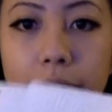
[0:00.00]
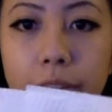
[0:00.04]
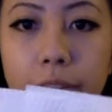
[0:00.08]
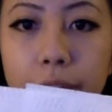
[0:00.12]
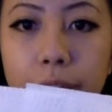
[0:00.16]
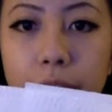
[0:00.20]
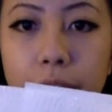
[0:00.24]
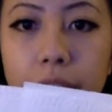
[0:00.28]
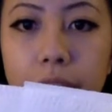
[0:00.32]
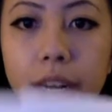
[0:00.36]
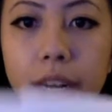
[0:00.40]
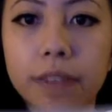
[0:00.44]
a
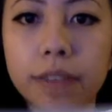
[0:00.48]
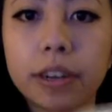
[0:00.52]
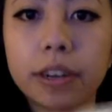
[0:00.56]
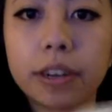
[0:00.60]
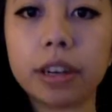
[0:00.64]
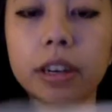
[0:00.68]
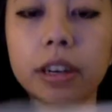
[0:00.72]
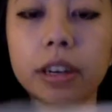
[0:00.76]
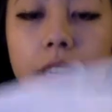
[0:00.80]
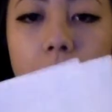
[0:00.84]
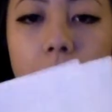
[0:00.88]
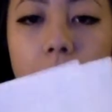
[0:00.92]
front
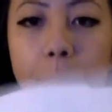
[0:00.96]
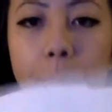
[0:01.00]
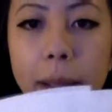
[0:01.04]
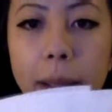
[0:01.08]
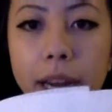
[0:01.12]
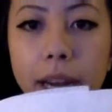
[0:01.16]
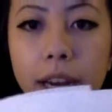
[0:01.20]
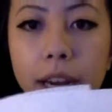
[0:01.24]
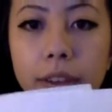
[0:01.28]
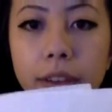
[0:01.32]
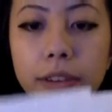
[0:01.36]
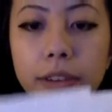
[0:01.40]
cover, a
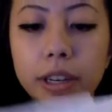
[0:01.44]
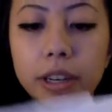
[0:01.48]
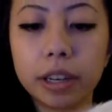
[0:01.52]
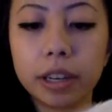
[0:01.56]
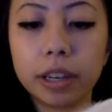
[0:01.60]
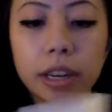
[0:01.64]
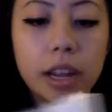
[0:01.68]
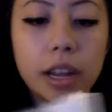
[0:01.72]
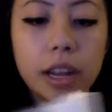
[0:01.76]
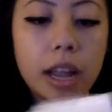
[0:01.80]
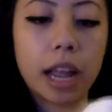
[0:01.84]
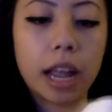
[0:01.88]
back cover,
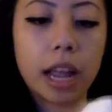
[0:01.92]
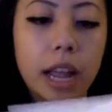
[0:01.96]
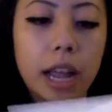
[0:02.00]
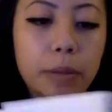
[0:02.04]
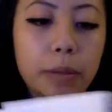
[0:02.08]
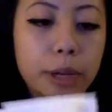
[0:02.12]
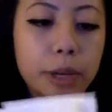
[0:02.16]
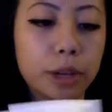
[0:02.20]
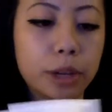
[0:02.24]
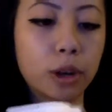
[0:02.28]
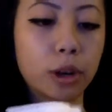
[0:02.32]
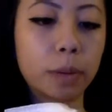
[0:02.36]
and
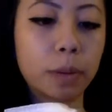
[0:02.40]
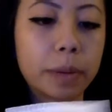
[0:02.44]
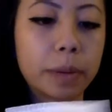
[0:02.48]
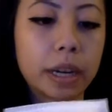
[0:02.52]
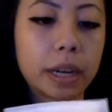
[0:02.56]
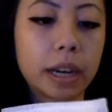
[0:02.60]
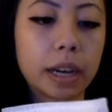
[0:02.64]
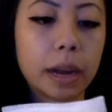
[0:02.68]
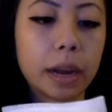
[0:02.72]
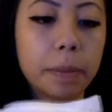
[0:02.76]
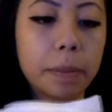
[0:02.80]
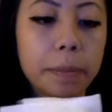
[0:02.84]
when you open
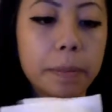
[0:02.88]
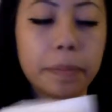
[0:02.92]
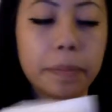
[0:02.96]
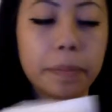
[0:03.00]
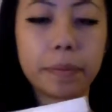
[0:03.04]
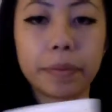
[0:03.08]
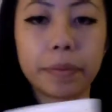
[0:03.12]
it up,